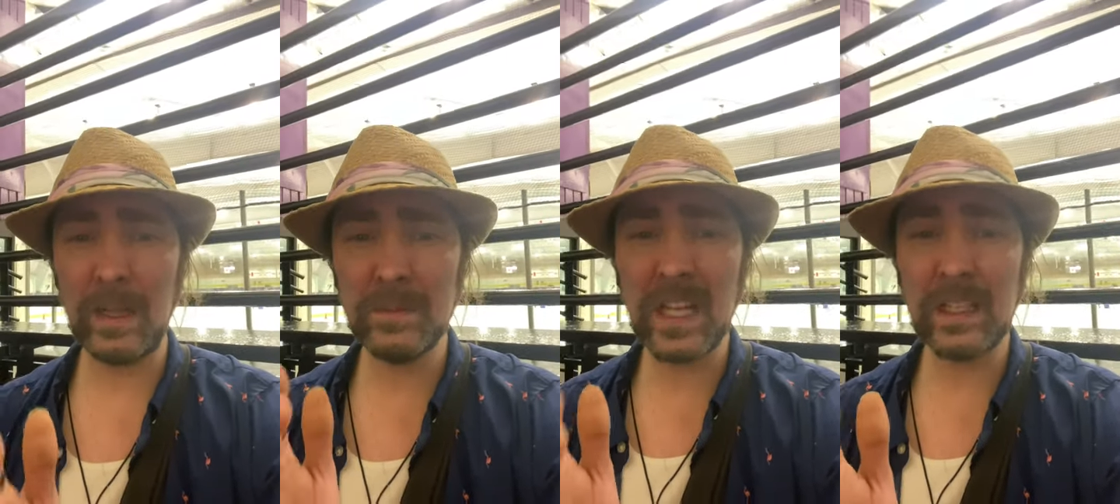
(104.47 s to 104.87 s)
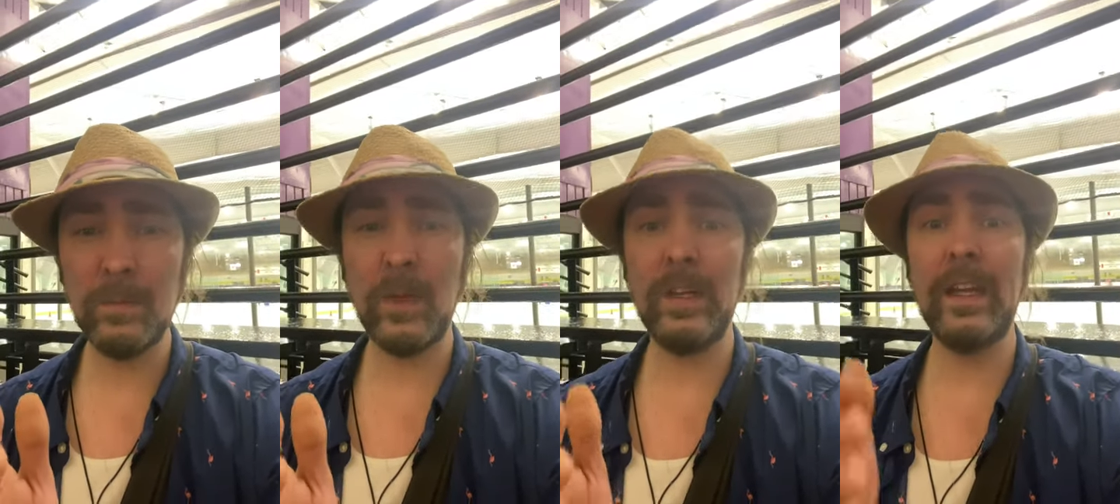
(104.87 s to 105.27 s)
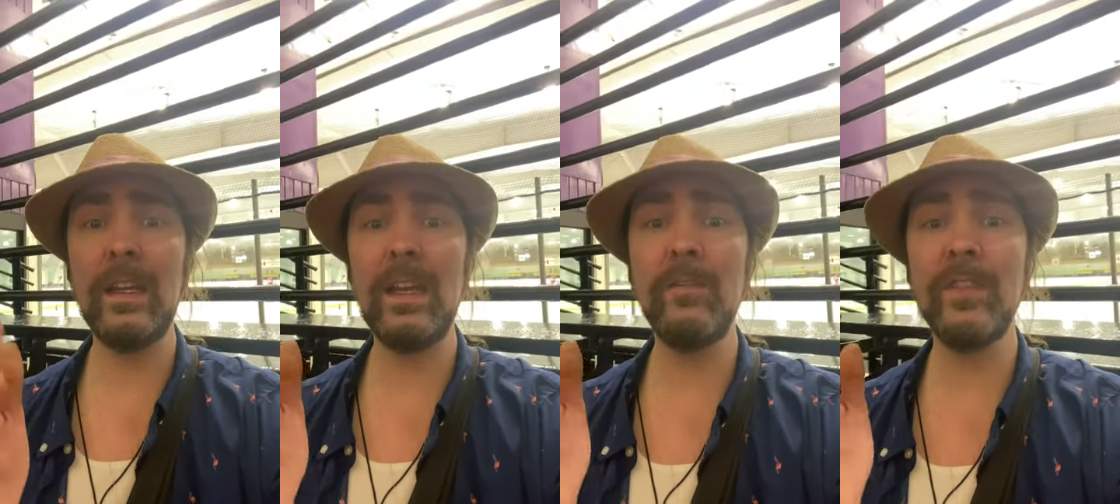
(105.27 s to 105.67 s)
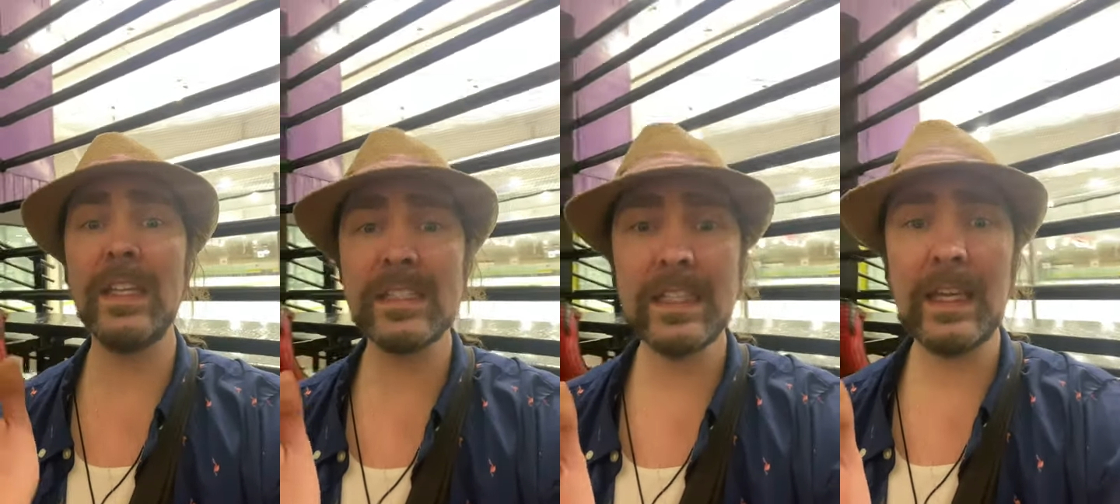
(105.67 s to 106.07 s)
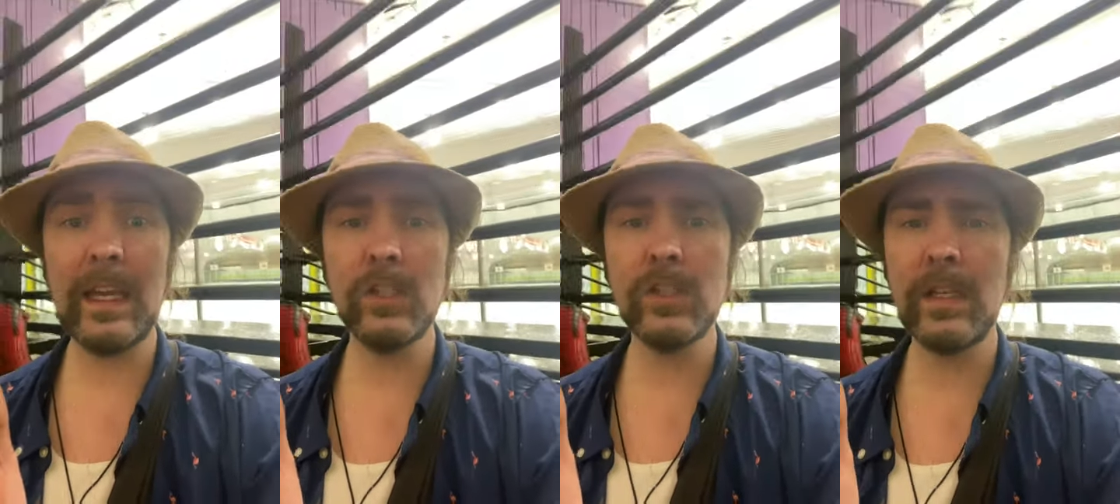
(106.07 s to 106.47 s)
I'm talking about an
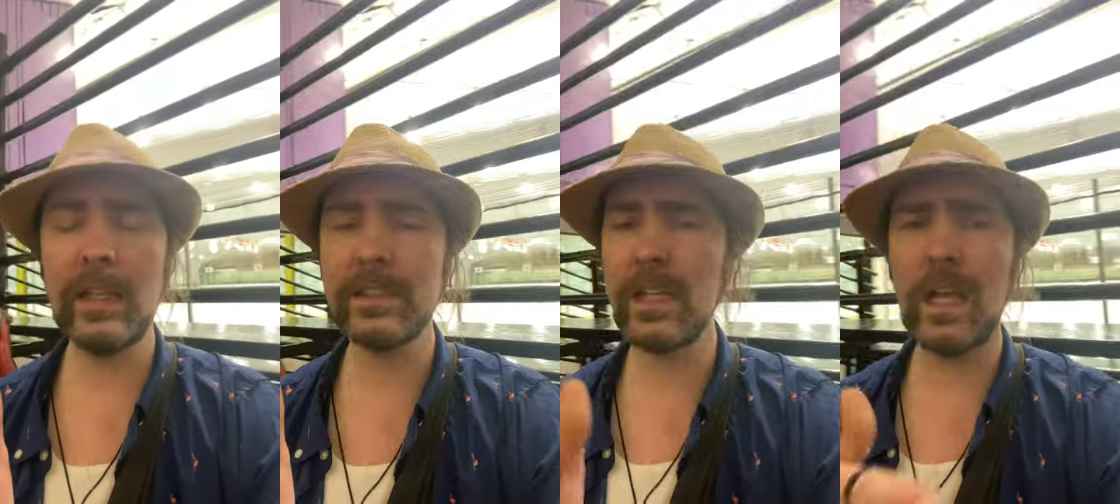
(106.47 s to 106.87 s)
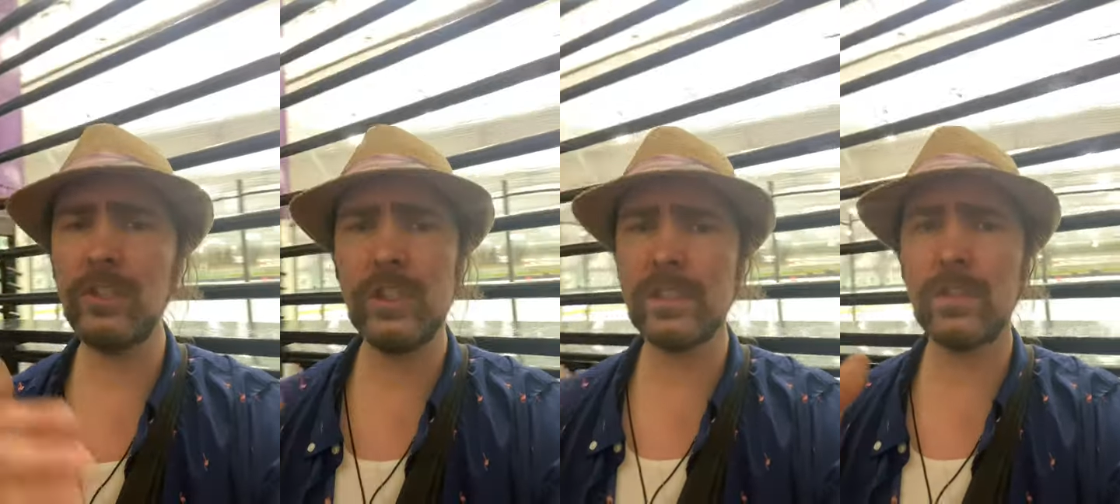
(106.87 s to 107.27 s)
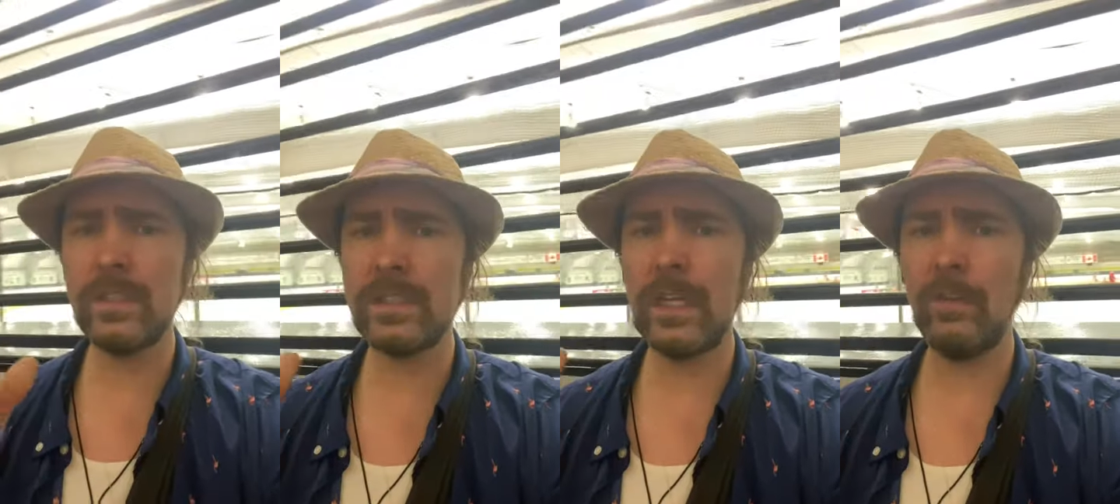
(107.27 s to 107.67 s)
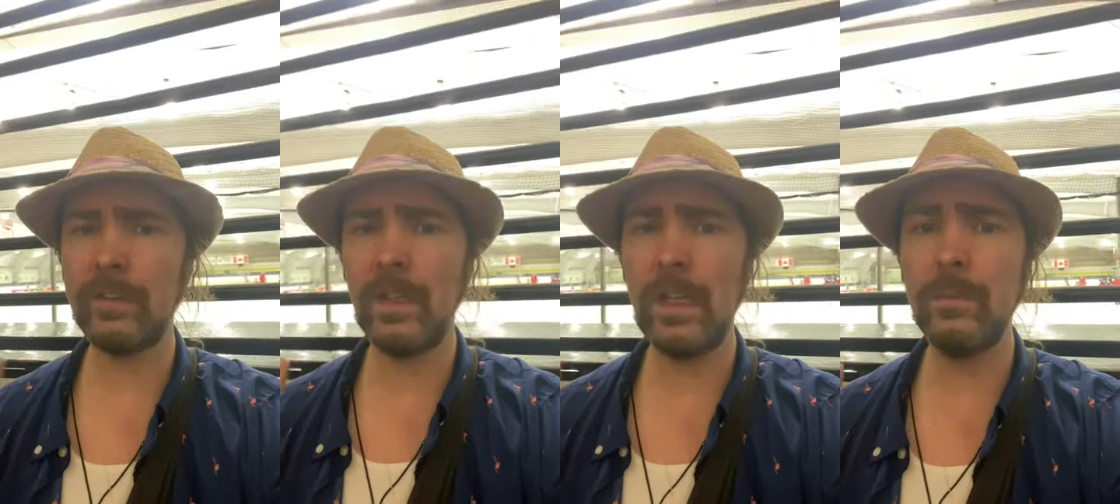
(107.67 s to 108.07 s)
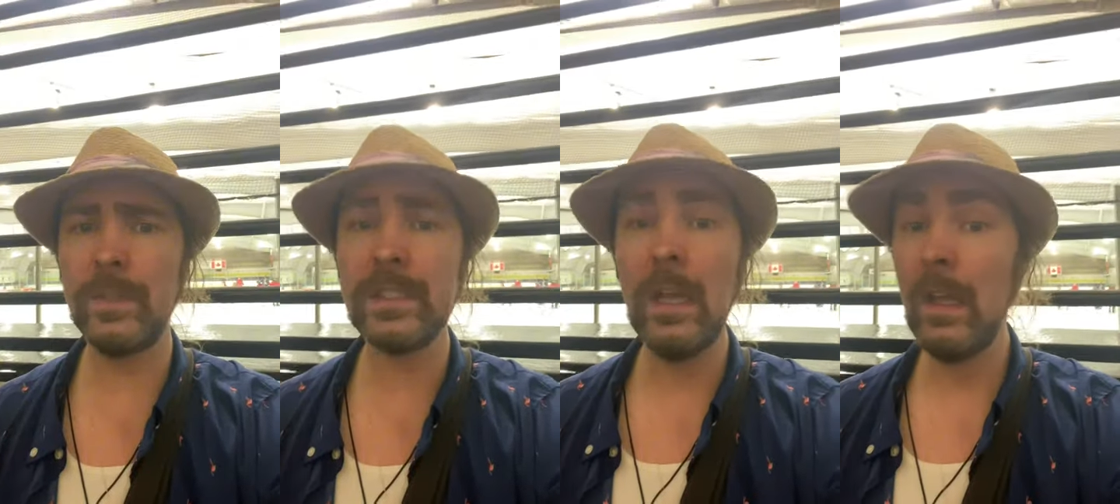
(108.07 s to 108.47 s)
investigation that's not just going to stay with Columbus.
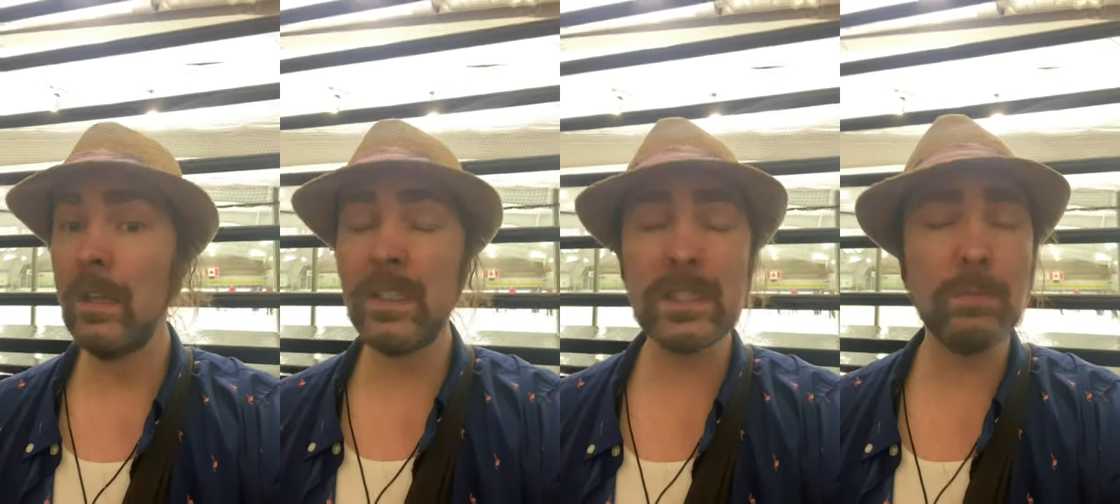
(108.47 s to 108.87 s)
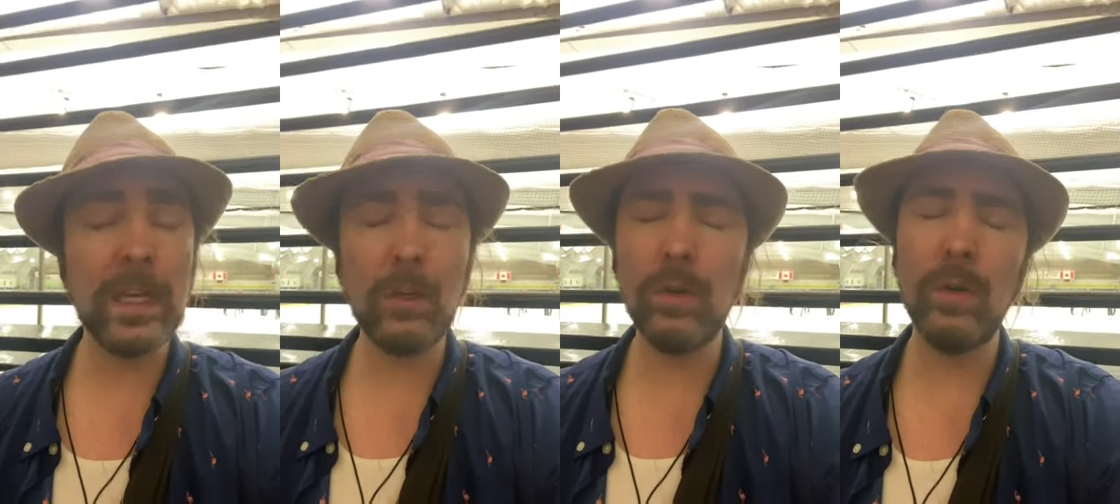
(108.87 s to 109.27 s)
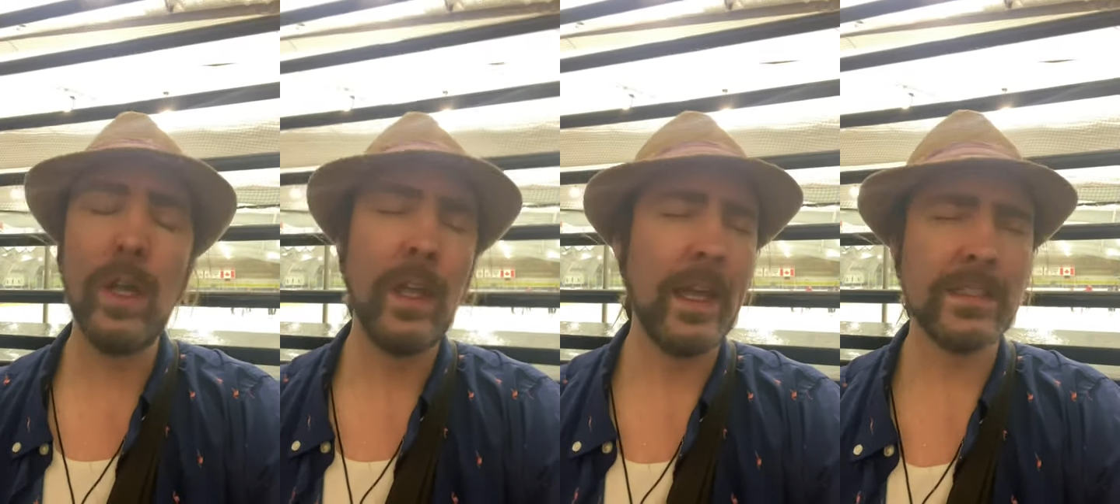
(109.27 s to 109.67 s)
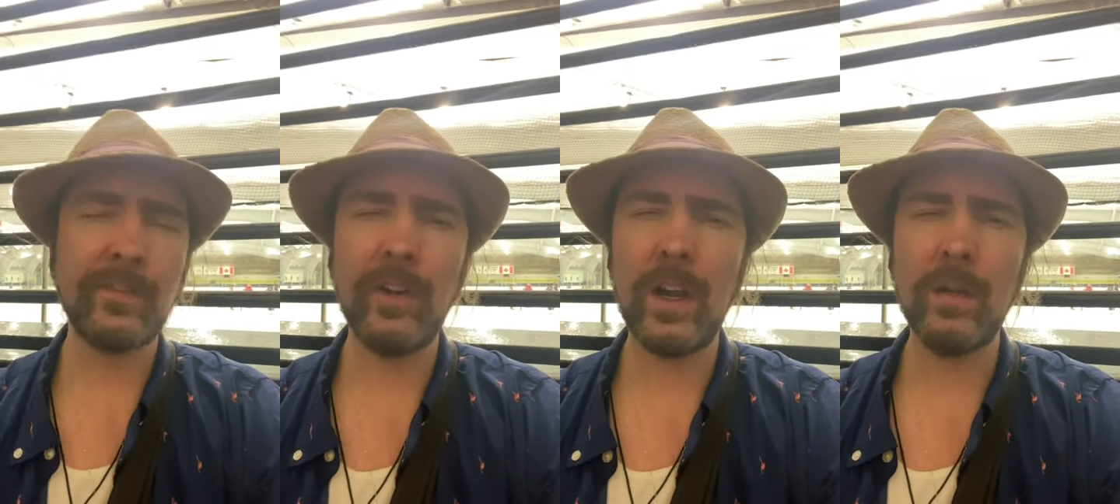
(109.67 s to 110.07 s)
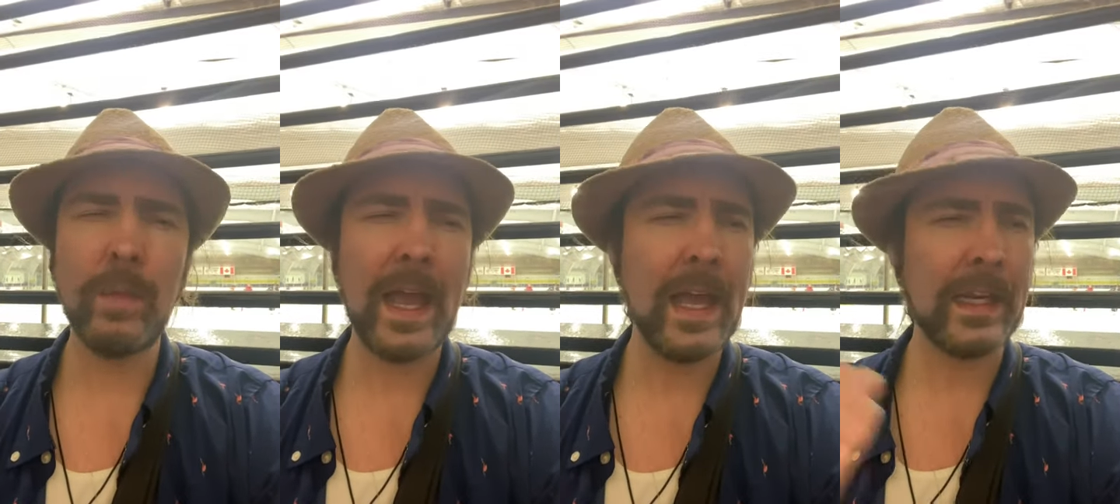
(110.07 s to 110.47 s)
This may go as far
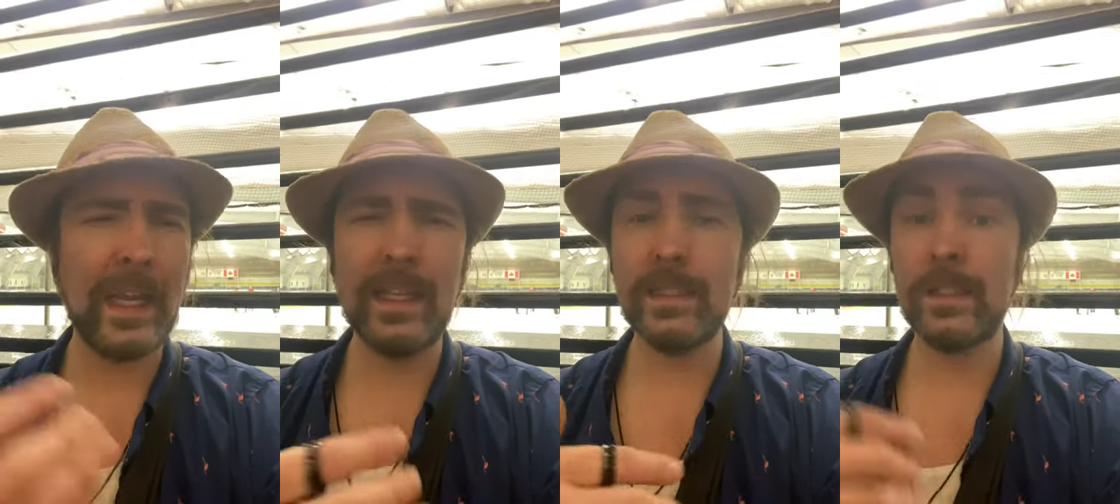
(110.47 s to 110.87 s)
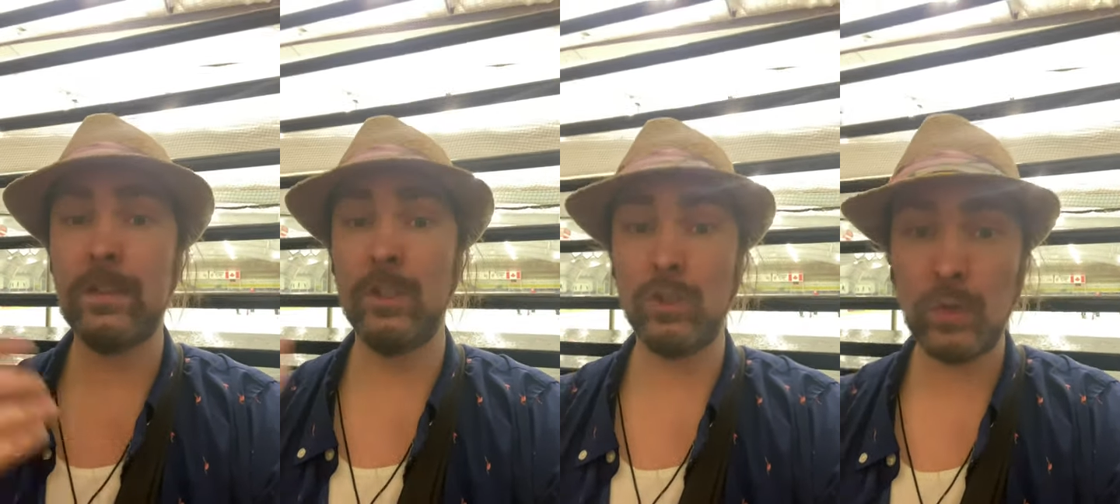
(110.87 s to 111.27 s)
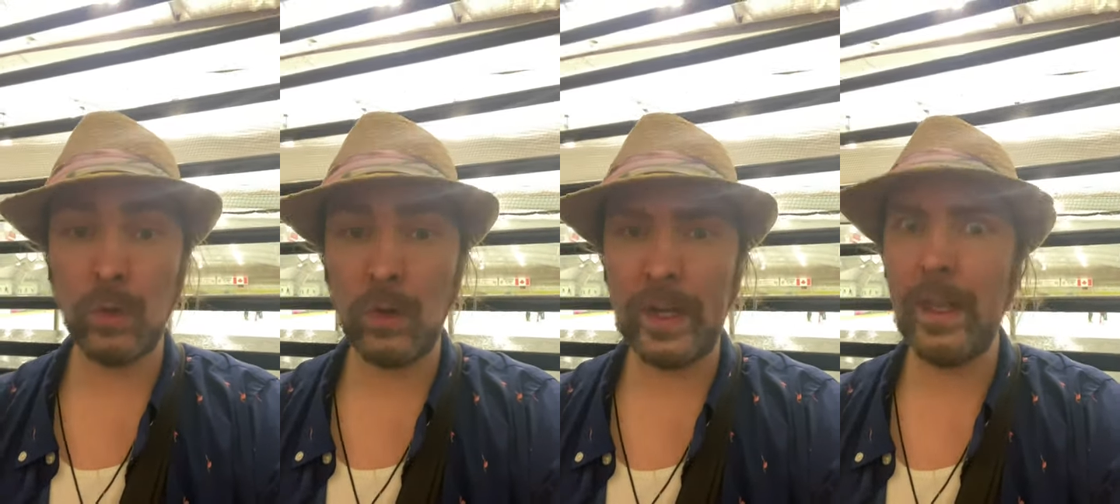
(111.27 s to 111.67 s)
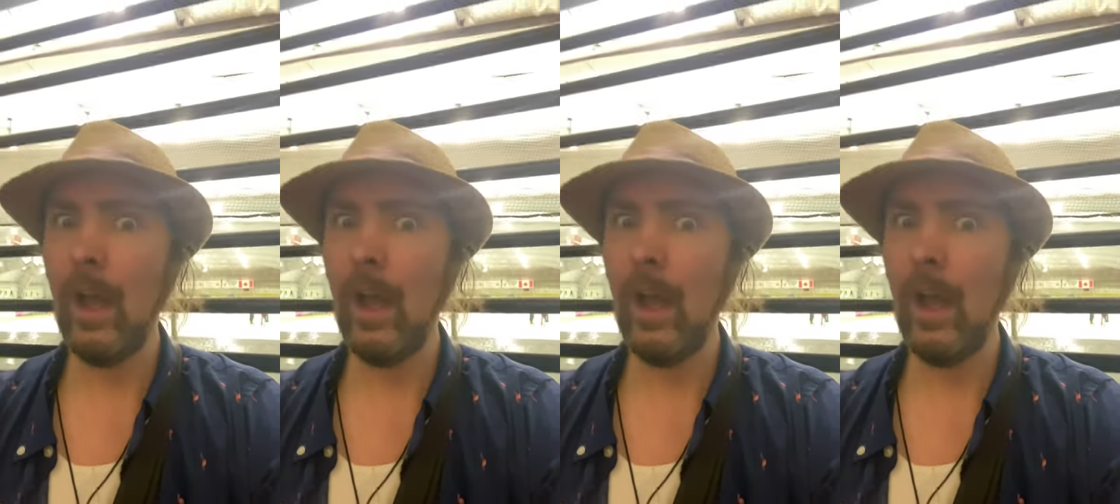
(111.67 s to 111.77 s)
back as Detroit.